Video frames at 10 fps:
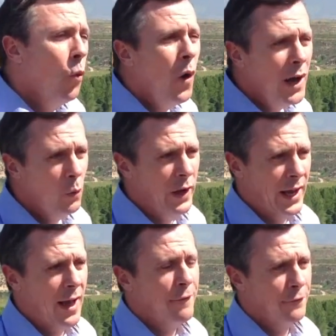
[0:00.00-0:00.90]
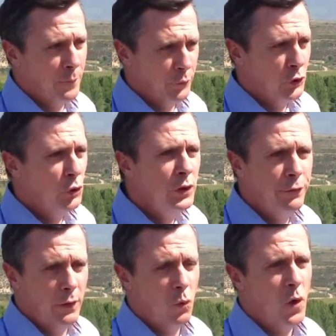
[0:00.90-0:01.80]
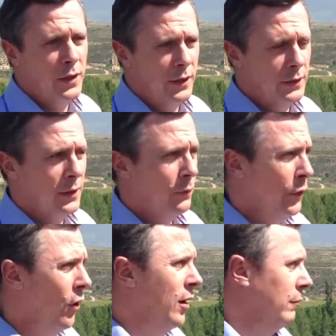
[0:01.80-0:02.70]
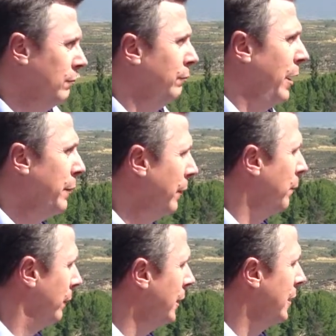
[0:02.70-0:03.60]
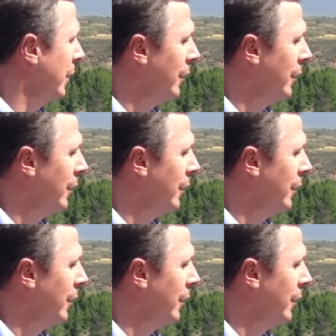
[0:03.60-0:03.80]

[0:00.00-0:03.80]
Why we have two different wineries in Rioja, maybe is